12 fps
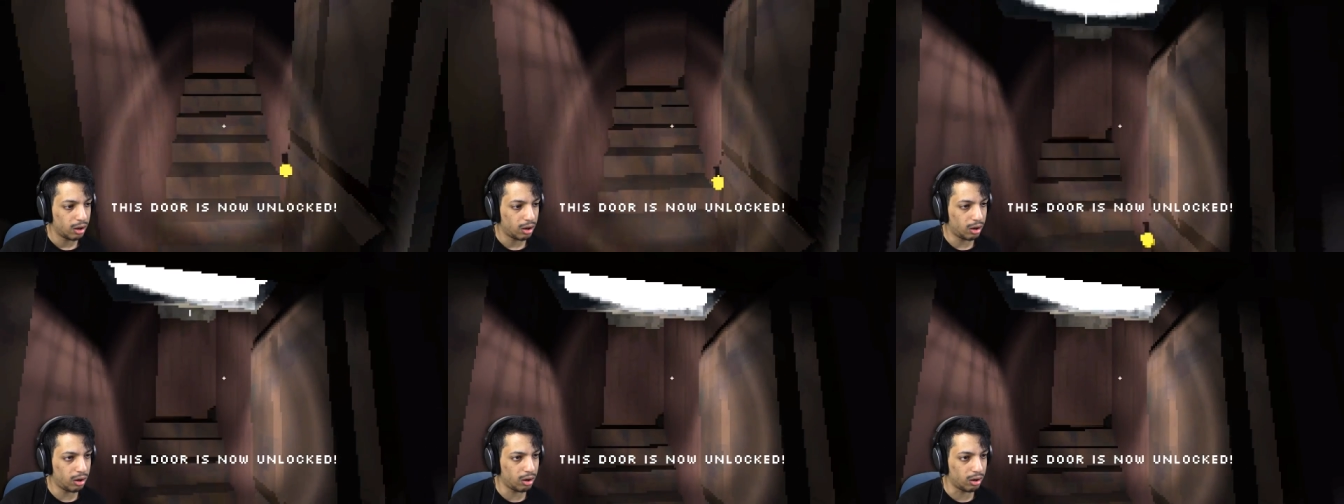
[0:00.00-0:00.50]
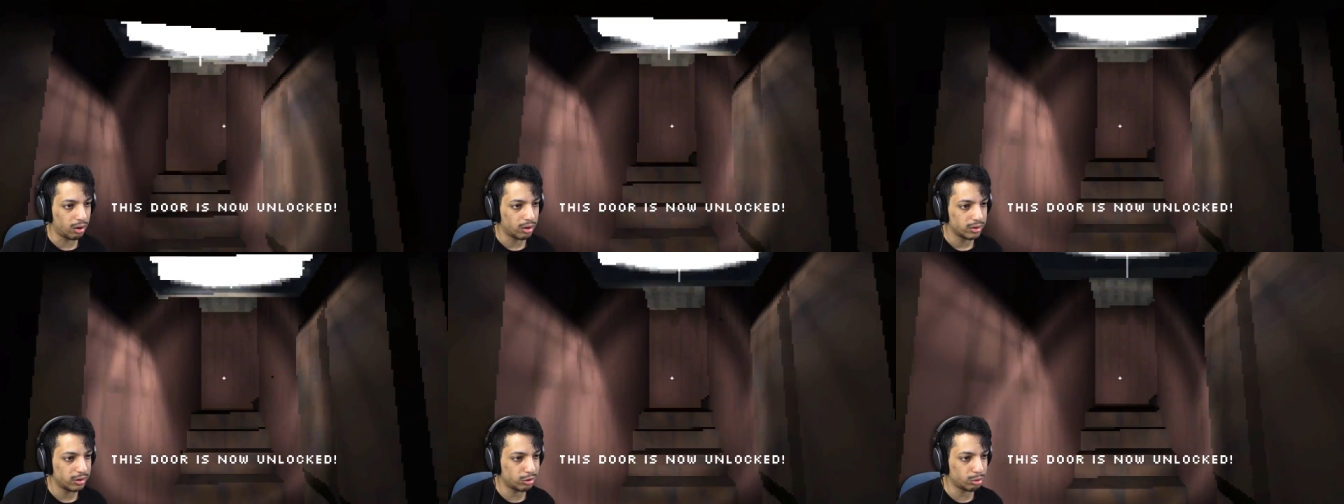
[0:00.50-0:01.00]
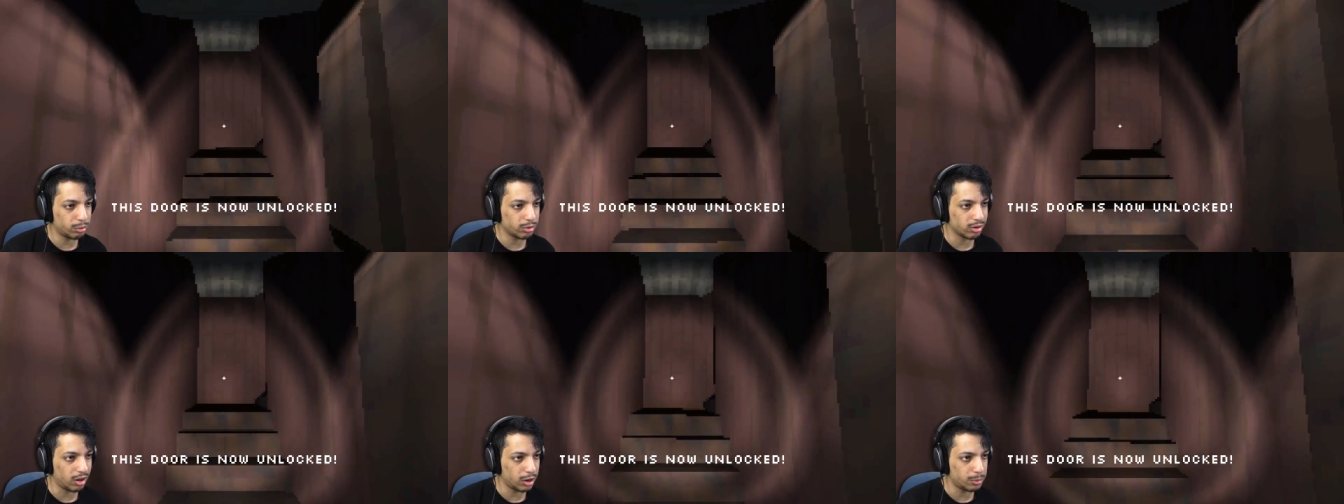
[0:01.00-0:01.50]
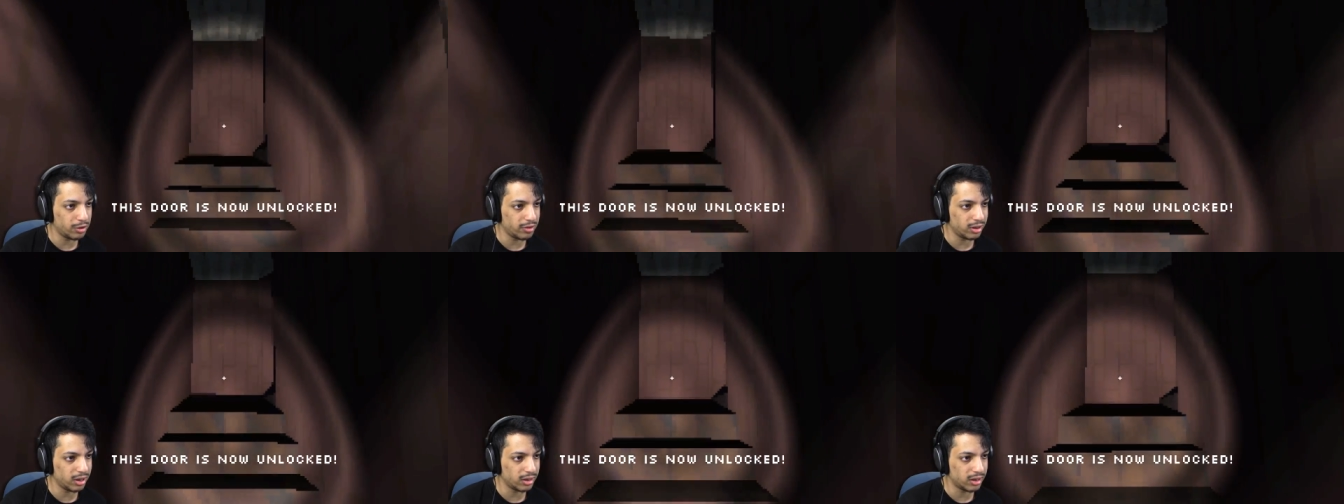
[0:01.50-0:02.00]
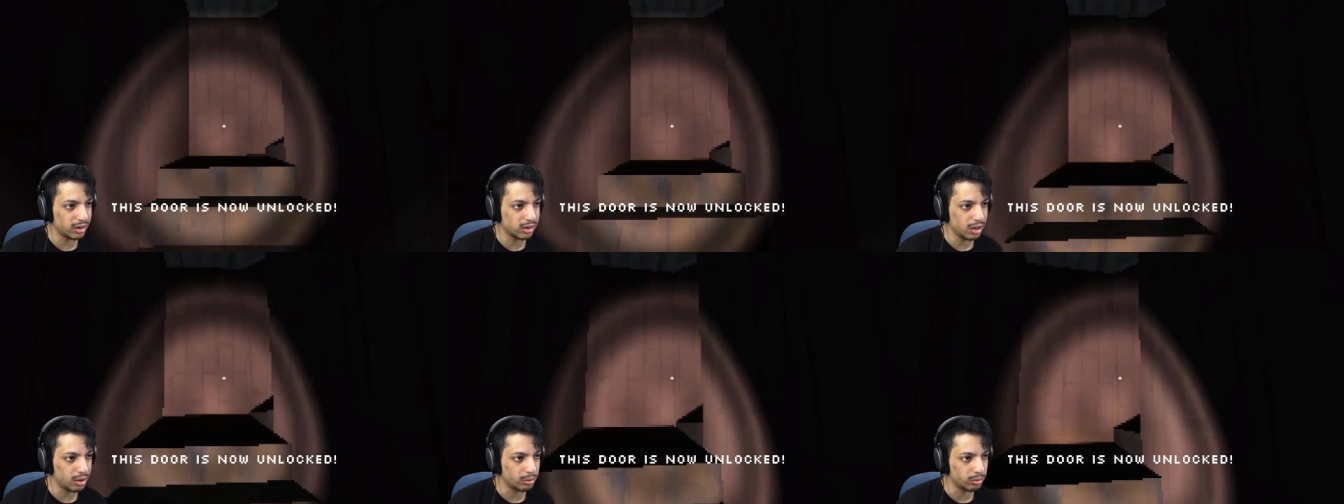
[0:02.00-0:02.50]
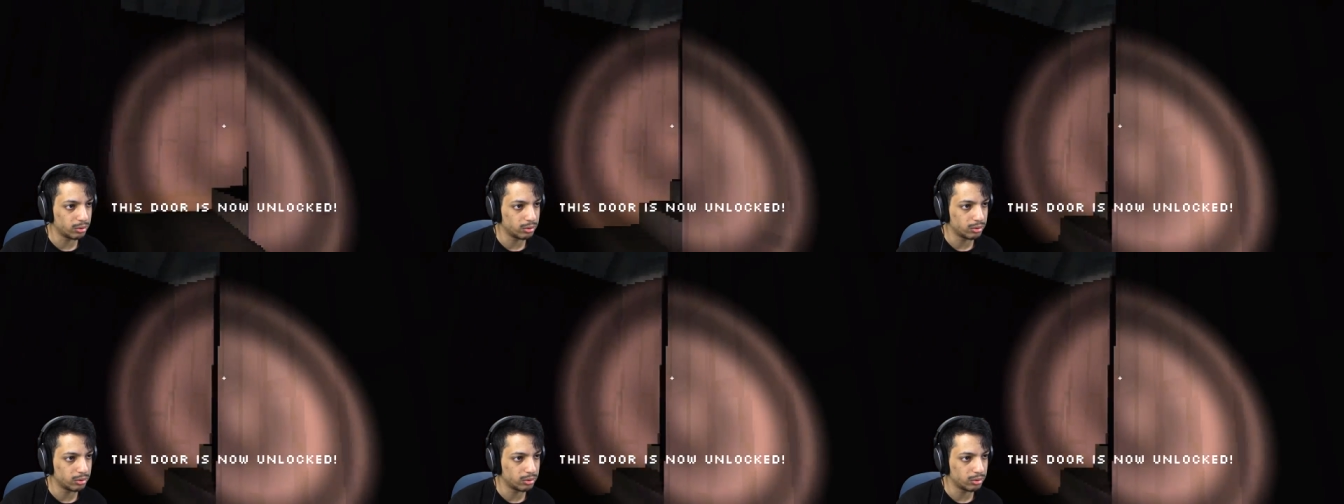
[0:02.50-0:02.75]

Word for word: Oh, this door was locked previously? I didn't know.